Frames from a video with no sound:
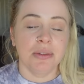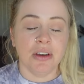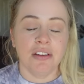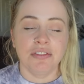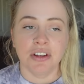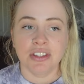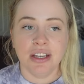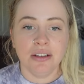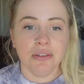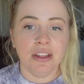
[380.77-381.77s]
So at first I
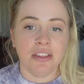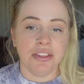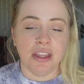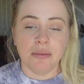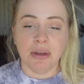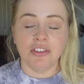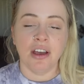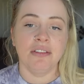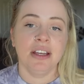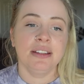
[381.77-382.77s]
didn't really think much
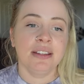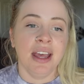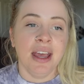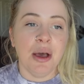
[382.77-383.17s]
of it,